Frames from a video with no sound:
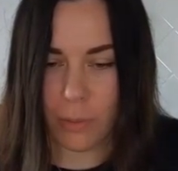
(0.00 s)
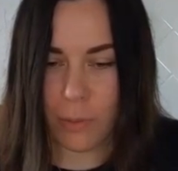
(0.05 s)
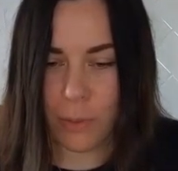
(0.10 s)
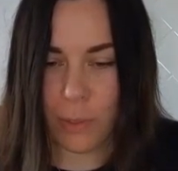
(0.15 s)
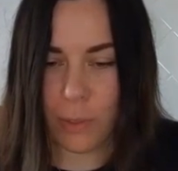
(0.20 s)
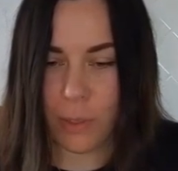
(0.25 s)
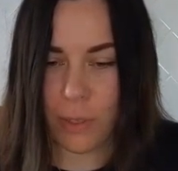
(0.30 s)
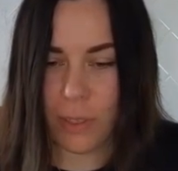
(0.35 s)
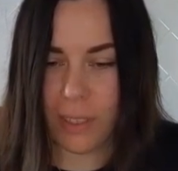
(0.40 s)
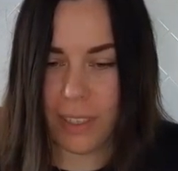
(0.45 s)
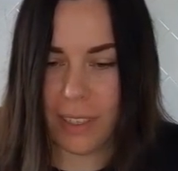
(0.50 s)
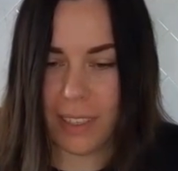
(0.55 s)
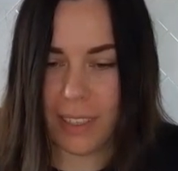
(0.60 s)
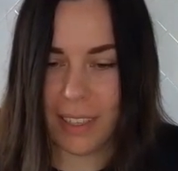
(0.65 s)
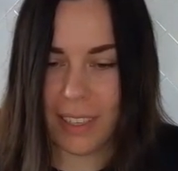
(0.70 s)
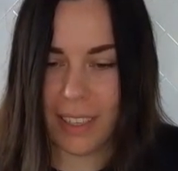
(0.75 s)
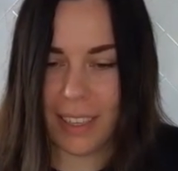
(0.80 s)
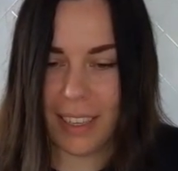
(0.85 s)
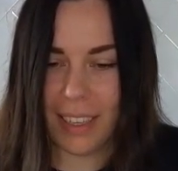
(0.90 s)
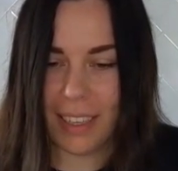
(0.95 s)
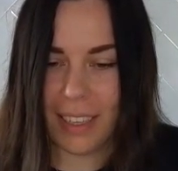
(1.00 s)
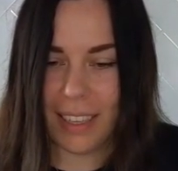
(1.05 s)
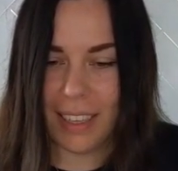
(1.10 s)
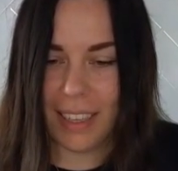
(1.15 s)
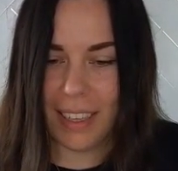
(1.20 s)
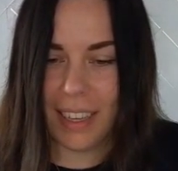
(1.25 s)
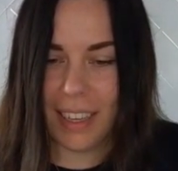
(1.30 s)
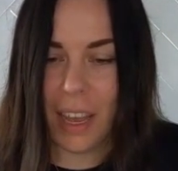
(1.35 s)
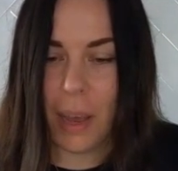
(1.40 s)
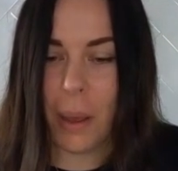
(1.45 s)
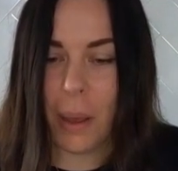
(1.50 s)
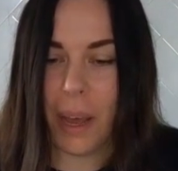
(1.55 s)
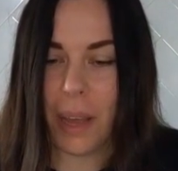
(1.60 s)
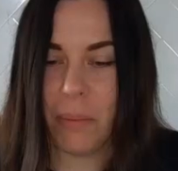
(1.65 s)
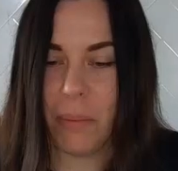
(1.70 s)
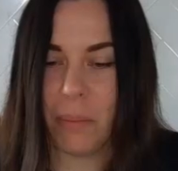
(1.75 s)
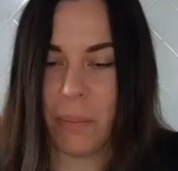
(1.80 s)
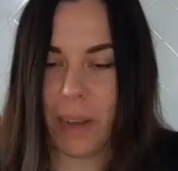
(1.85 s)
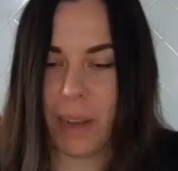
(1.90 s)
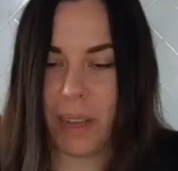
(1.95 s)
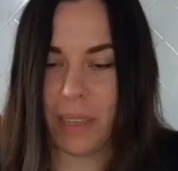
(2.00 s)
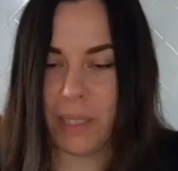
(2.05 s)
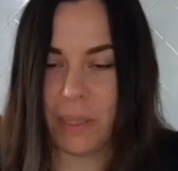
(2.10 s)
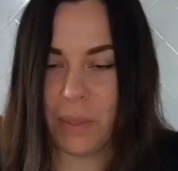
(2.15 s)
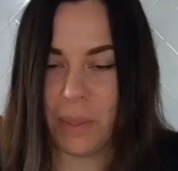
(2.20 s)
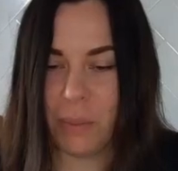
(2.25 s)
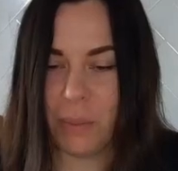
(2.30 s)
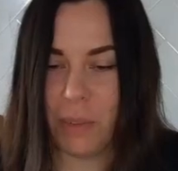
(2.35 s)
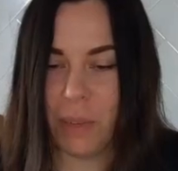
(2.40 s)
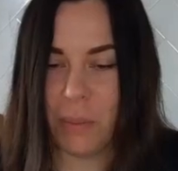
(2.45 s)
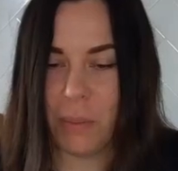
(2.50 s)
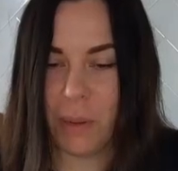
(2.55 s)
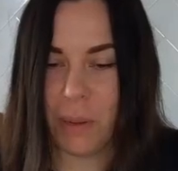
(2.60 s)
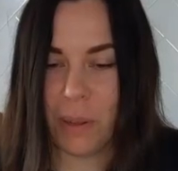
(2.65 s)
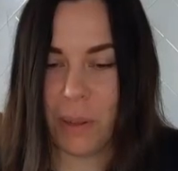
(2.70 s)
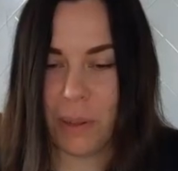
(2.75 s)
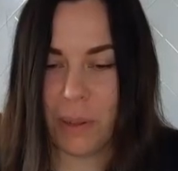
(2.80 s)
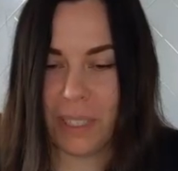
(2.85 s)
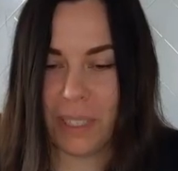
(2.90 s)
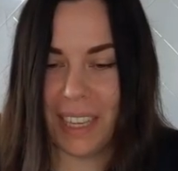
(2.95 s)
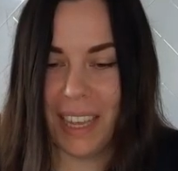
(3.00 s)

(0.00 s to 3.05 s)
food. And pasta with meatballs.